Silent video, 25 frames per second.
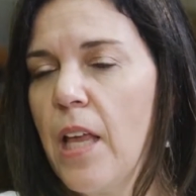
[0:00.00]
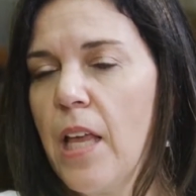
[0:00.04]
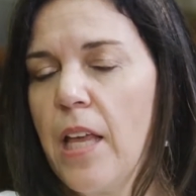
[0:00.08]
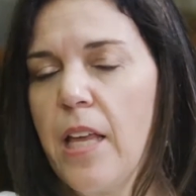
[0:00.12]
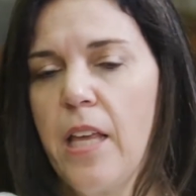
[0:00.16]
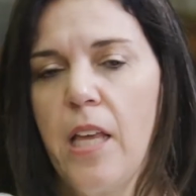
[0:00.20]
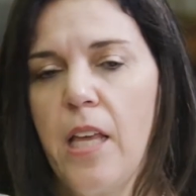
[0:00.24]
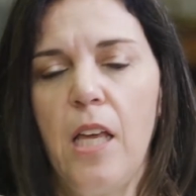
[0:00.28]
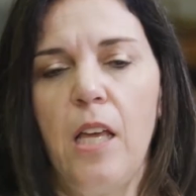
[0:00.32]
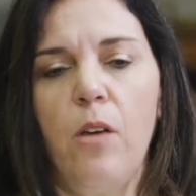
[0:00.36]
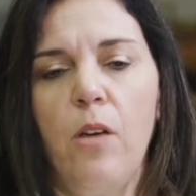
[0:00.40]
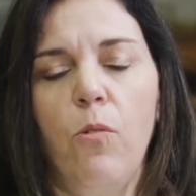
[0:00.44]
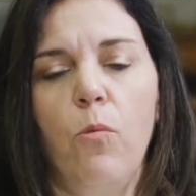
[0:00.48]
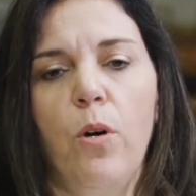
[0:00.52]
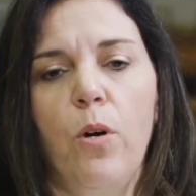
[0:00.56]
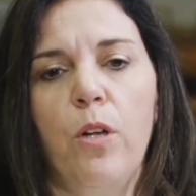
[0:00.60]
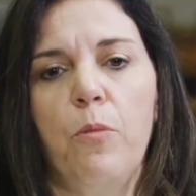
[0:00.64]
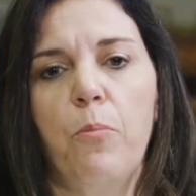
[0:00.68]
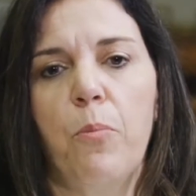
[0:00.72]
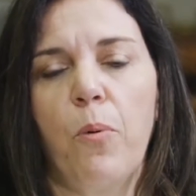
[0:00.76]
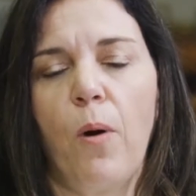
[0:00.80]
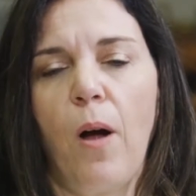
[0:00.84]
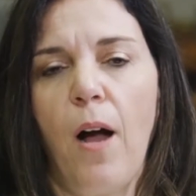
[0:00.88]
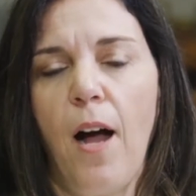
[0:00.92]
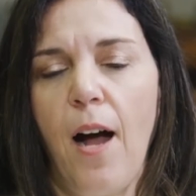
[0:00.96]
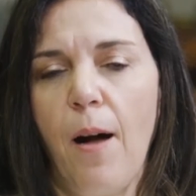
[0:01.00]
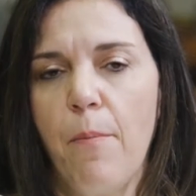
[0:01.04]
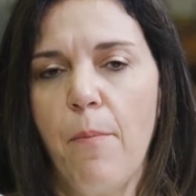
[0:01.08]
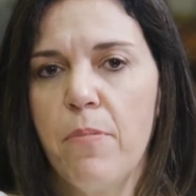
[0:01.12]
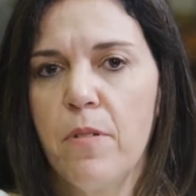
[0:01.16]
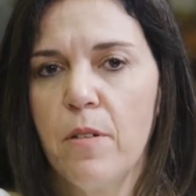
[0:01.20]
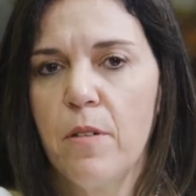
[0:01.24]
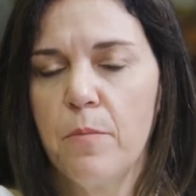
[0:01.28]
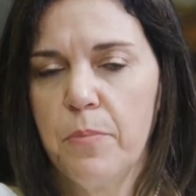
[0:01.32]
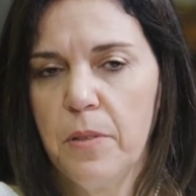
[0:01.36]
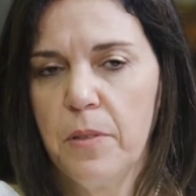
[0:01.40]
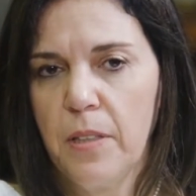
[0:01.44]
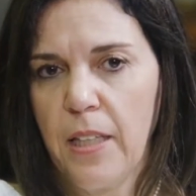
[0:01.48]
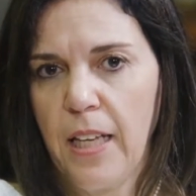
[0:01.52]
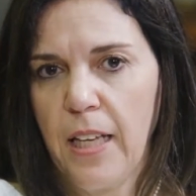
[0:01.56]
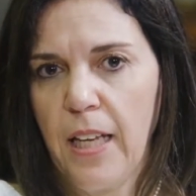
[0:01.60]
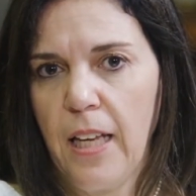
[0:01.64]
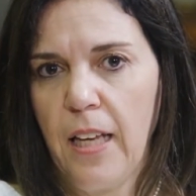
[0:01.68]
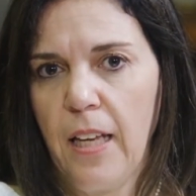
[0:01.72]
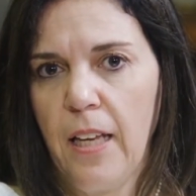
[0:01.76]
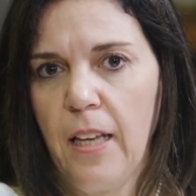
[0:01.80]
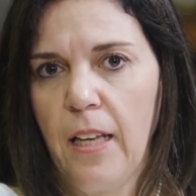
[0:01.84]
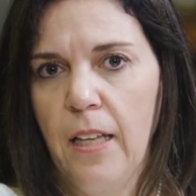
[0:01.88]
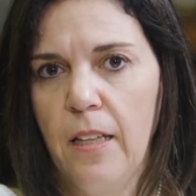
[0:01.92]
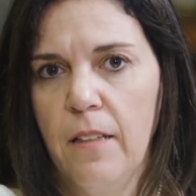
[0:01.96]
he would
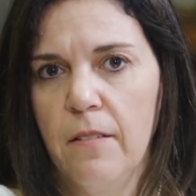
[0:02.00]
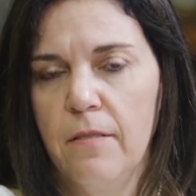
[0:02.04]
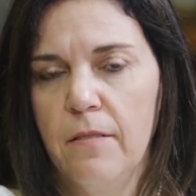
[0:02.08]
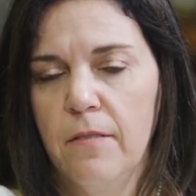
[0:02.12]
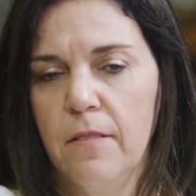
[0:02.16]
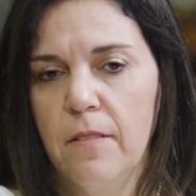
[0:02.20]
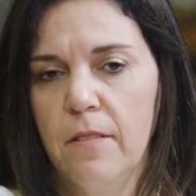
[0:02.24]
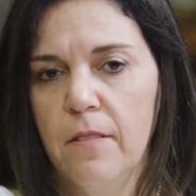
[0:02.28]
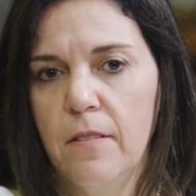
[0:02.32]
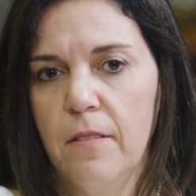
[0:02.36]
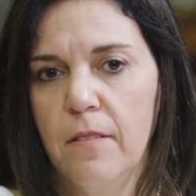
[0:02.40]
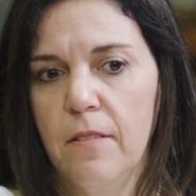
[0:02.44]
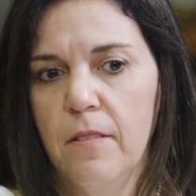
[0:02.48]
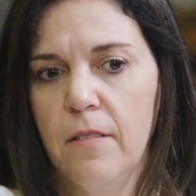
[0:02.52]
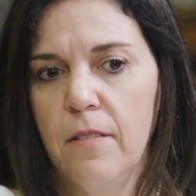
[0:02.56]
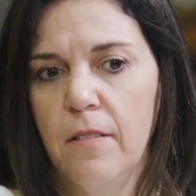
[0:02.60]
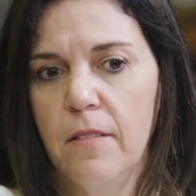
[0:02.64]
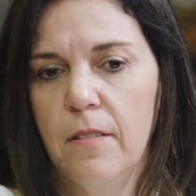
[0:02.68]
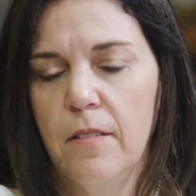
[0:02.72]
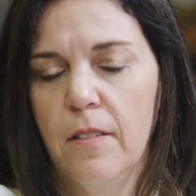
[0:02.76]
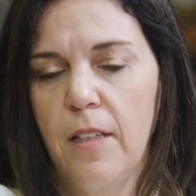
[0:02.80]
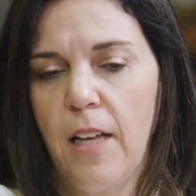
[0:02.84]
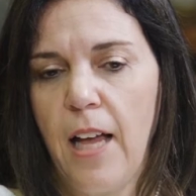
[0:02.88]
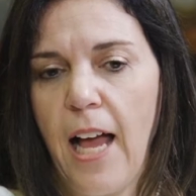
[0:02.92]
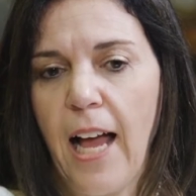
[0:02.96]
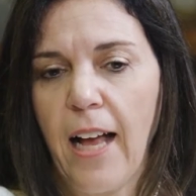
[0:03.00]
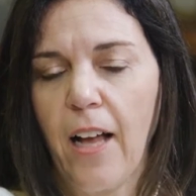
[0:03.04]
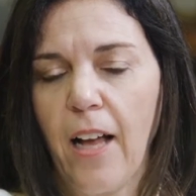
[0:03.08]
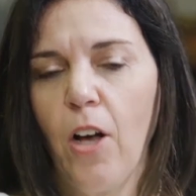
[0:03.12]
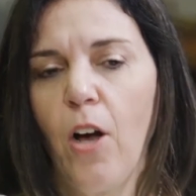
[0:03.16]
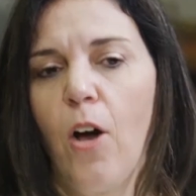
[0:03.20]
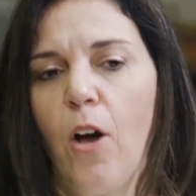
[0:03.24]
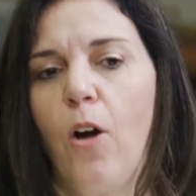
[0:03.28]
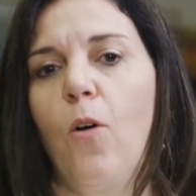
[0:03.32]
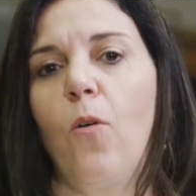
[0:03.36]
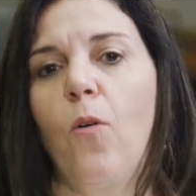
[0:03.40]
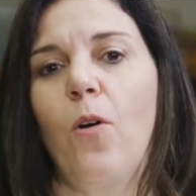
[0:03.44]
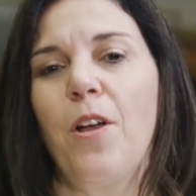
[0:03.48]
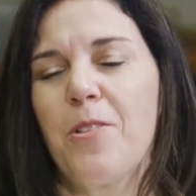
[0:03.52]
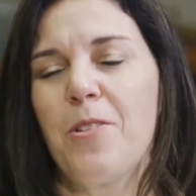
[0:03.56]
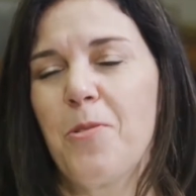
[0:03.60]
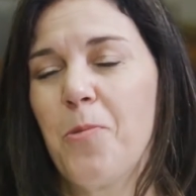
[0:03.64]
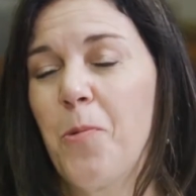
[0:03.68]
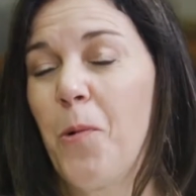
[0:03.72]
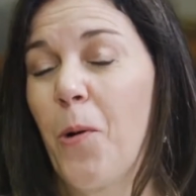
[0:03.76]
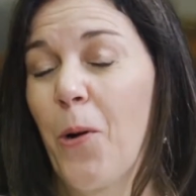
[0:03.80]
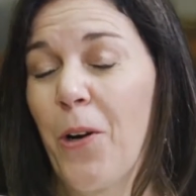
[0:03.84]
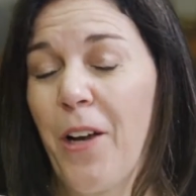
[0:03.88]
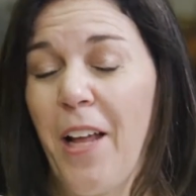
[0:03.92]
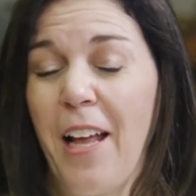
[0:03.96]
probably echo his
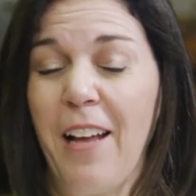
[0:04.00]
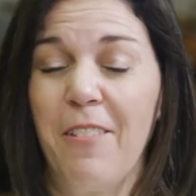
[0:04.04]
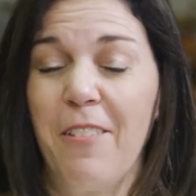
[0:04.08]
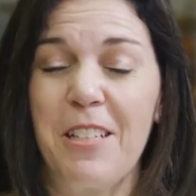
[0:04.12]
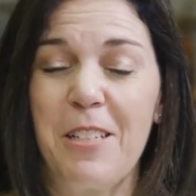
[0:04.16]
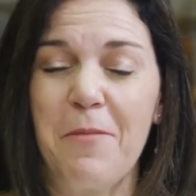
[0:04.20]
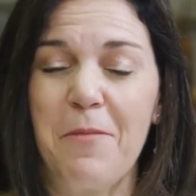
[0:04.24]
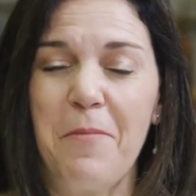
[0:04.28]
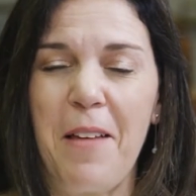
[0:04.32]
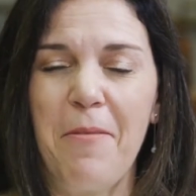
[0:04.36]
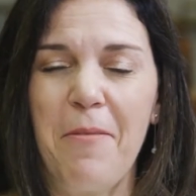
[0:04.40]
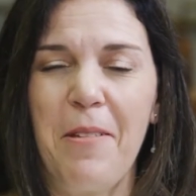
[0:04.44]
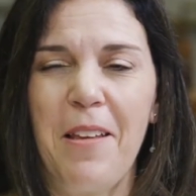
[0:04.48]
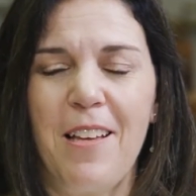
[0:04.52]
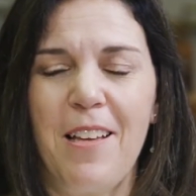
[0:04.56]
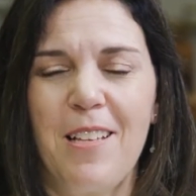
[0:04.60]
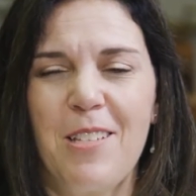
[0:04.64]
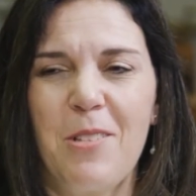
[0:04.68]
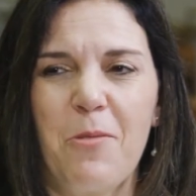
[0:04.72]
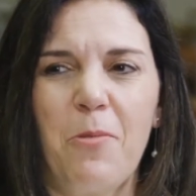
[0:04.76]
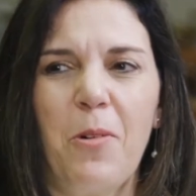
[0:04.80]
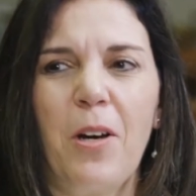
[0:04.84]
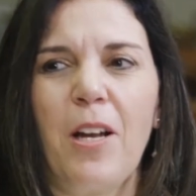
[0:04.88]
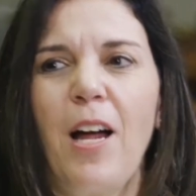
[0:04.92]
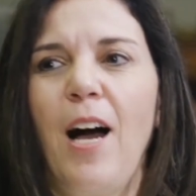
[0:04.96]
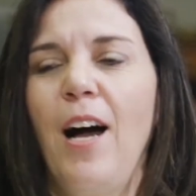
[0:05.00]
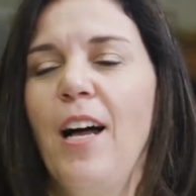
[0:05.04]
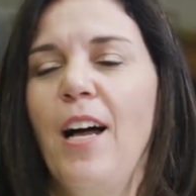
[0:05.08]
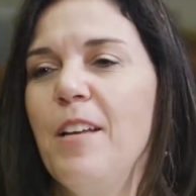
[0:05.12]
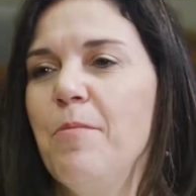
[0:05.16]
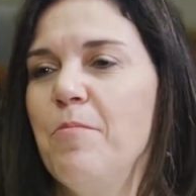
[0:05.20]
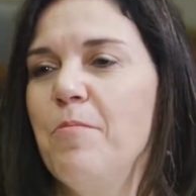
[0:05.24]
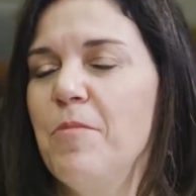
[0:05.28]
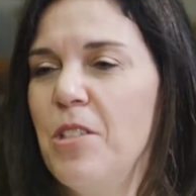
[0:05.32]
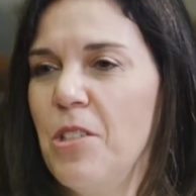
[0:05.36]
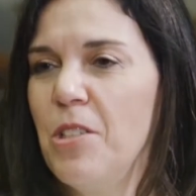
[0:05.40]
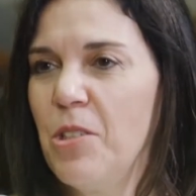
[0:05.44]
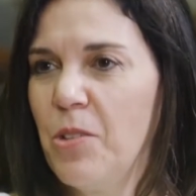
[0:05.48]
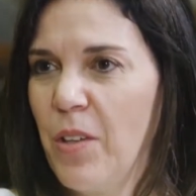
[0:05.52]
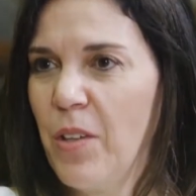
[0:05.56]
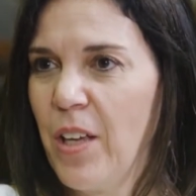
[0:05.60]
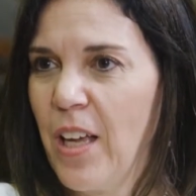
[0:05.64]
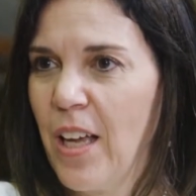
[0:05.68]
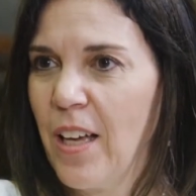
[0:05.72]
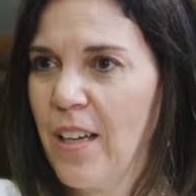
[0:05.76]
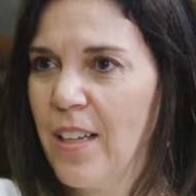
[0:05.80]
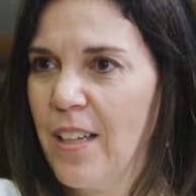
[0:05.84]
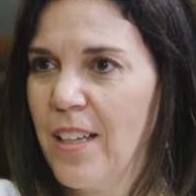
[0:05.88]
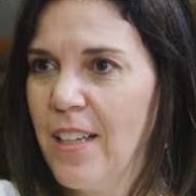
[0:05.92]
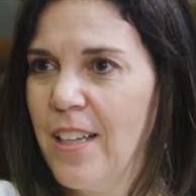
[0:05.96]
warning, which maybe is what I'm
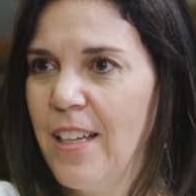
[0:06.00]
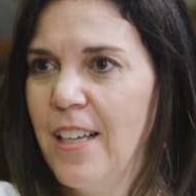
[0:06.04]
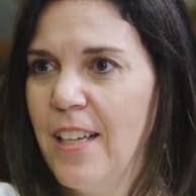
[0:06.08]
doing.